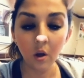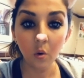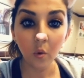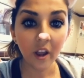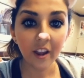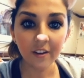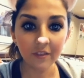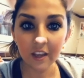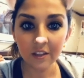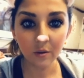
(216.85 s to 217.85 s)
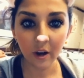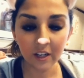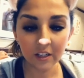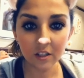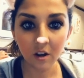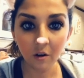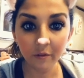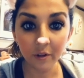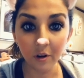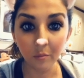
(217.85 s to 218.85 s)
What kind of things do I need to know
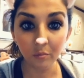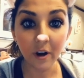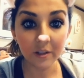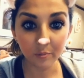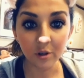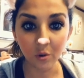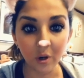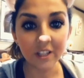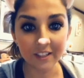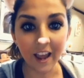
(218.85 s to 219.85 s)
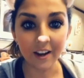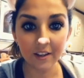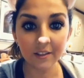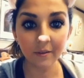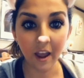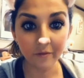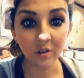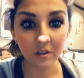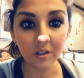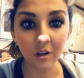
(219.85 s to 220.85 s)
for their respiratory status
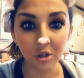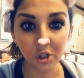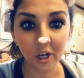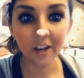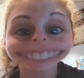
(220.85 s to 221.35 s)
after the surgery?